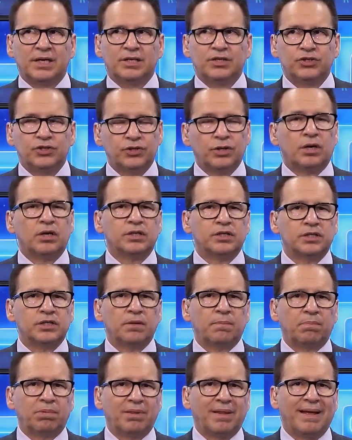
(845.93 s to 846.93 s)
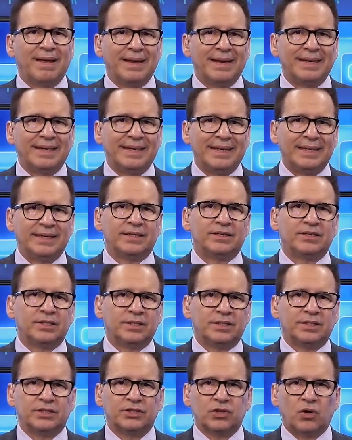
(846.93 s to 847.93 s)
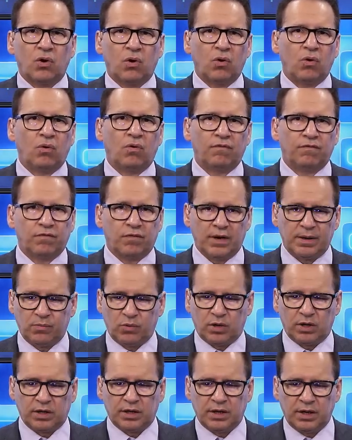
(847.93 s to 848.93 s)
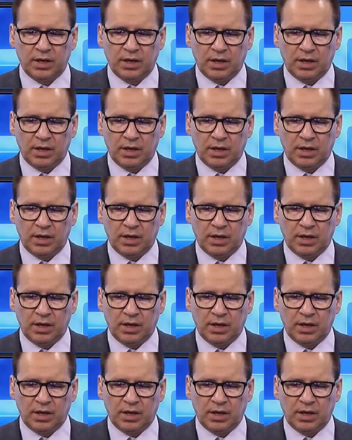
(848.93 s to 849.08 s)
starts to play into this whole framework.